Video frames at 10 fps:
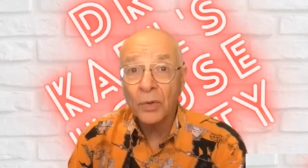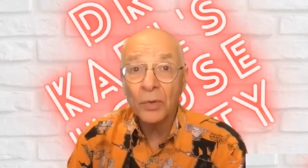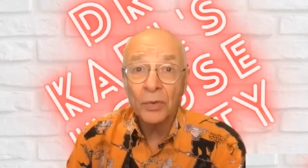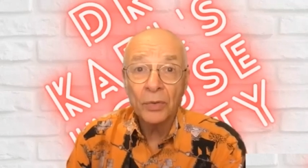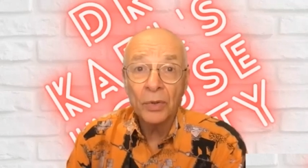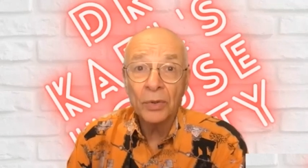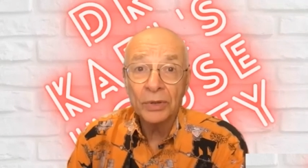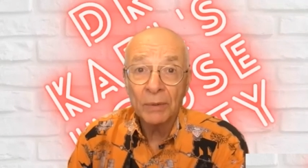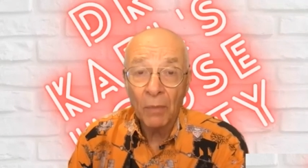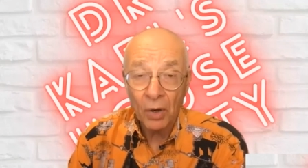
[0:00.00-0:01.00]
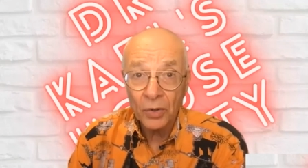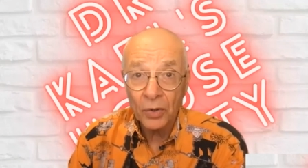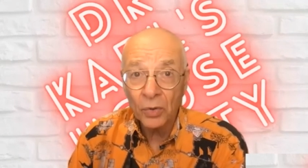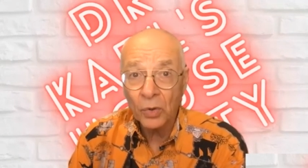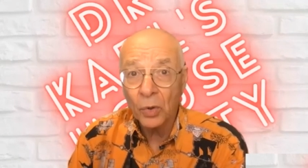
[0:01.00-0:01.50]
use a
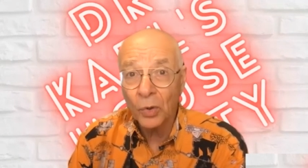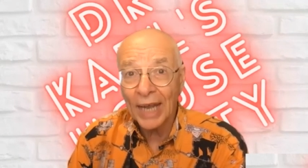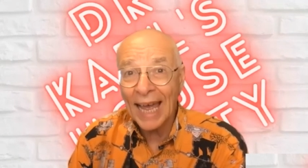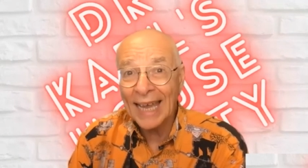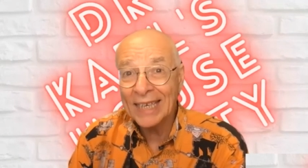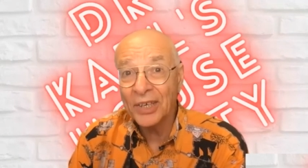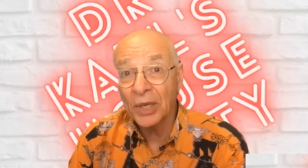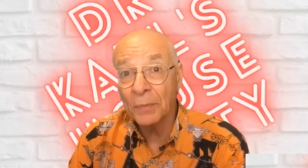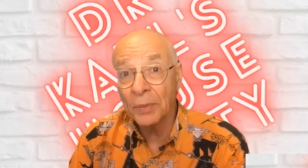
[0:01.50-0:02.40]
molecule called ATP,